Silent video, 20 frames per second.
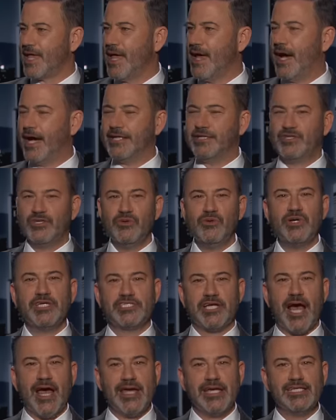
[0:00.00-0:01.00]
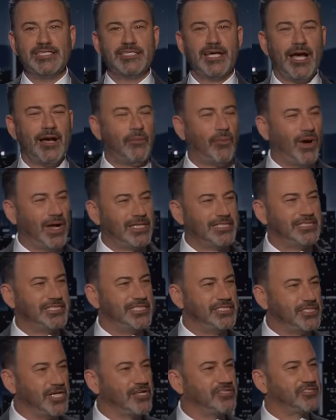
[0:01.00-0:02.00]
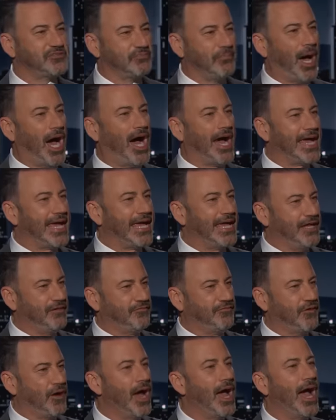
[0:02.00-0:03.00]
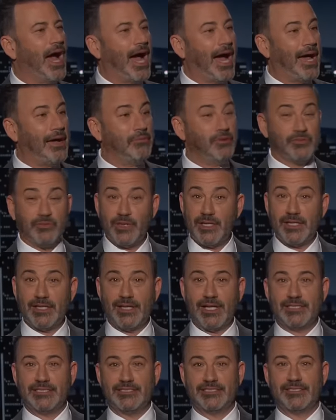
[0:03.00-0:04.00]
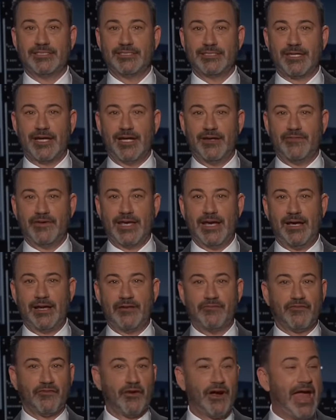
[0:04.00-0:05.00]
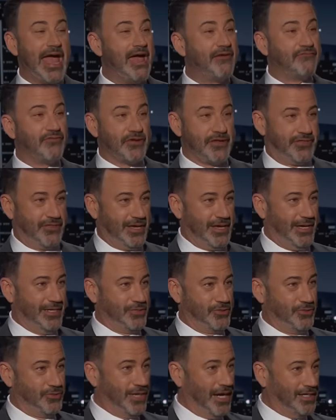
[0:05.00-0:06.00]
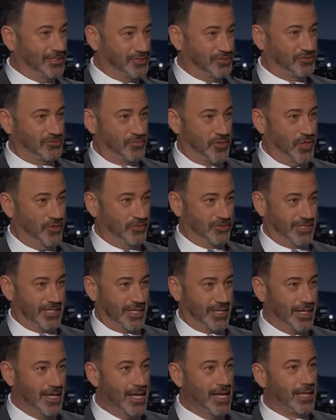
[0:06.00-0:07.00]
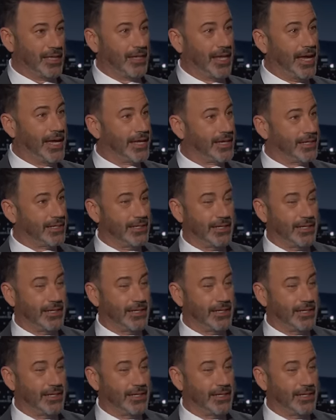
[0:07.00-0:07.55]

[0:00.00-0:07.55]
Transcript: I do wish I could. I want to see just my info. I would really like to see this kind of accounting for everything I do, not just music. Like